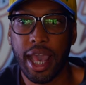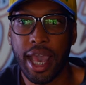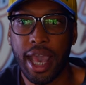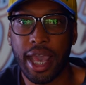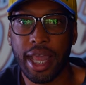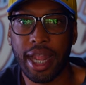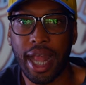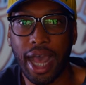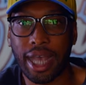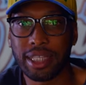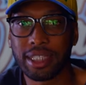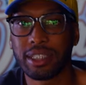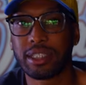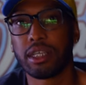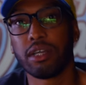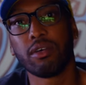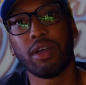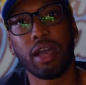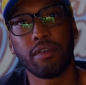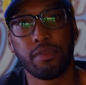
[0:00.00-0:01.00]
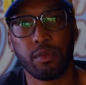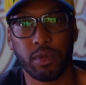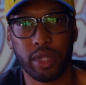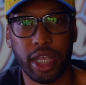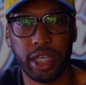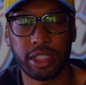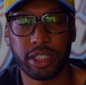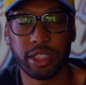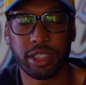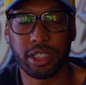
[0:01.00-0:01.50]
And I still have a
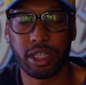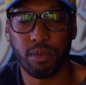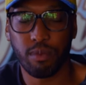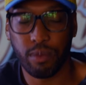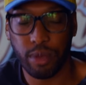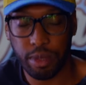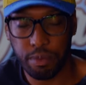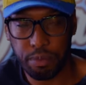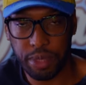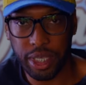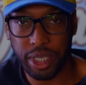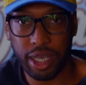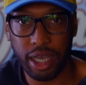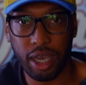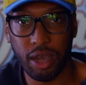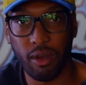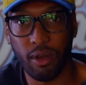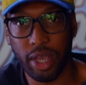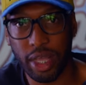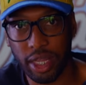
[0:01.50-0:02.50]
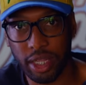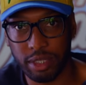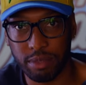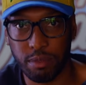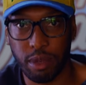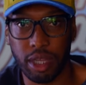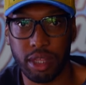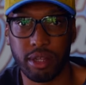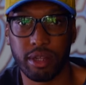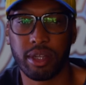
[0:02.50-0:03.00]
relationship with Miguel and his
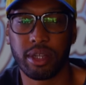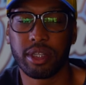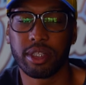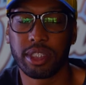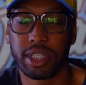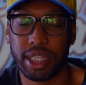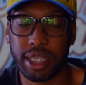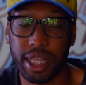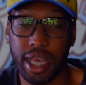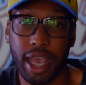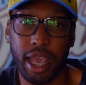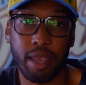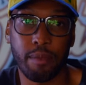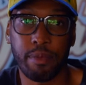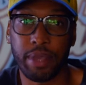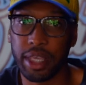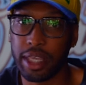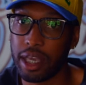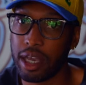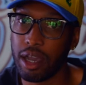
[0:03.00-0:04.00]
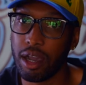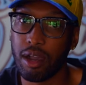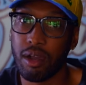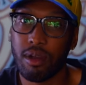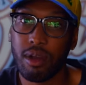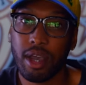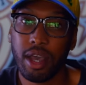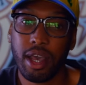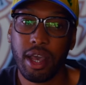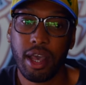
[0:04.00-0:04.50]
mother today.
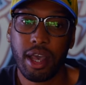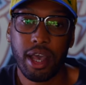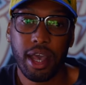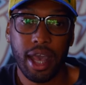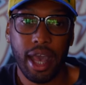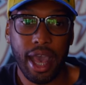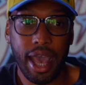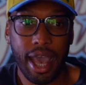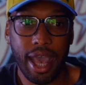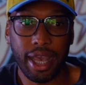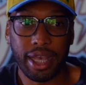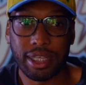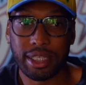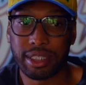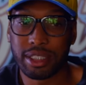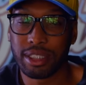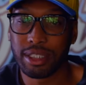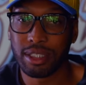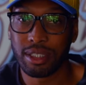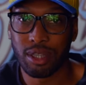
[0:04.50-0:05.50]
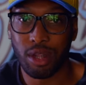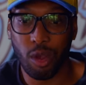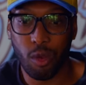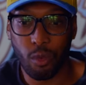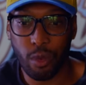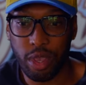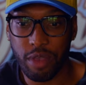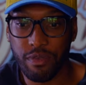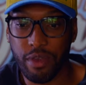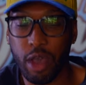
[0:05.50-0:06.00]
Miguel has, you know,
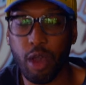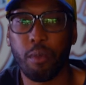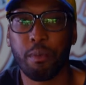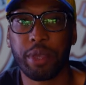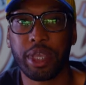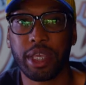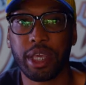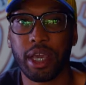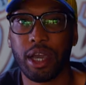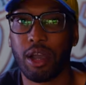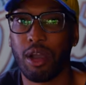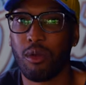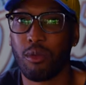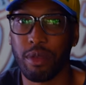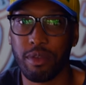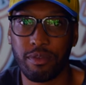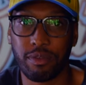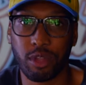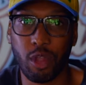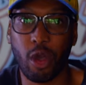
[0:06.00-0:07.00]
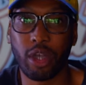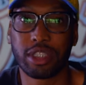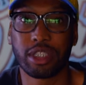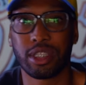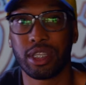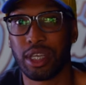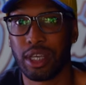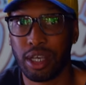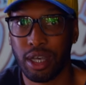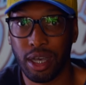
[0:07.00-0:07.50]
we've helped Miguel. We've
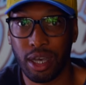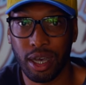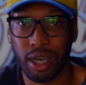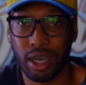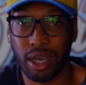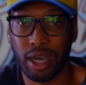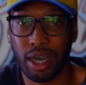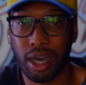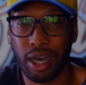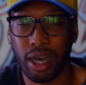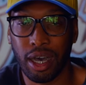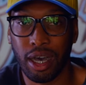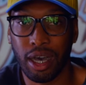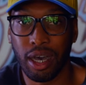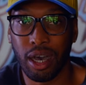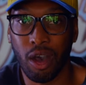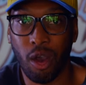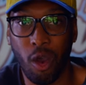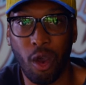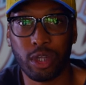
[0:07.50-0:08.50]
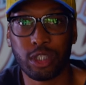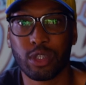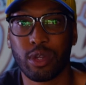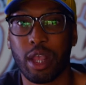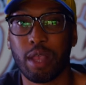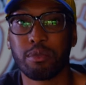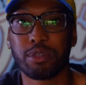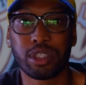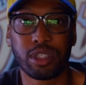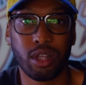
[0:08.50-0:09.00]
launched a, a, a All
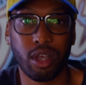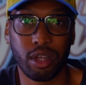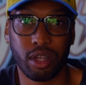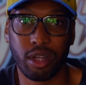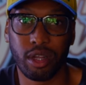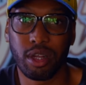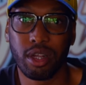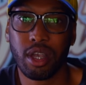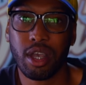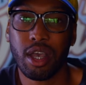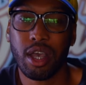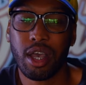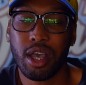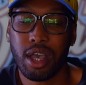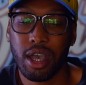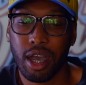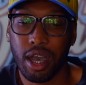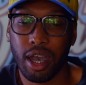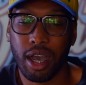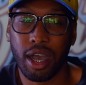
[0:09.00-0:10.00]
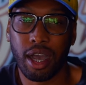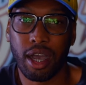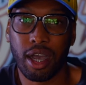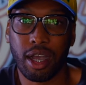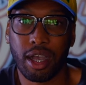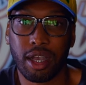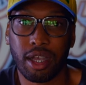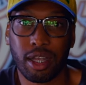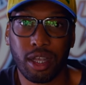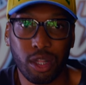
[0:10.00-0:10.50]
Dream Slugger
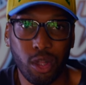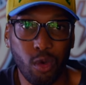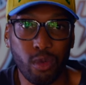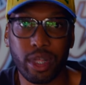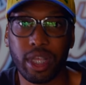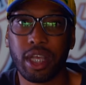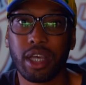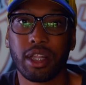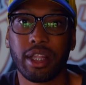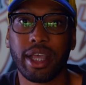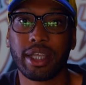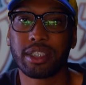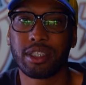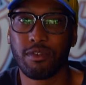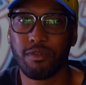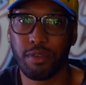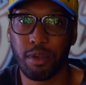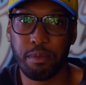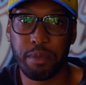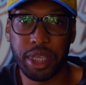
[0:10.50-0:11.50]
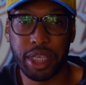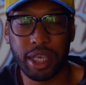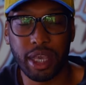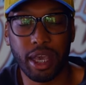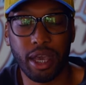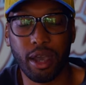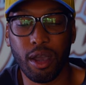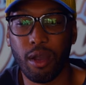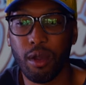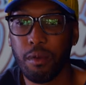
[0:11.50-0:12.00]
uh, clothing collection for
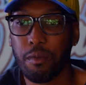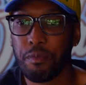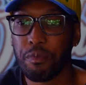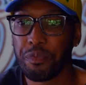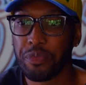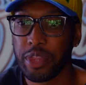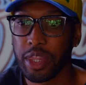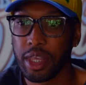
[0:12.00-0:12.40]
Miguel.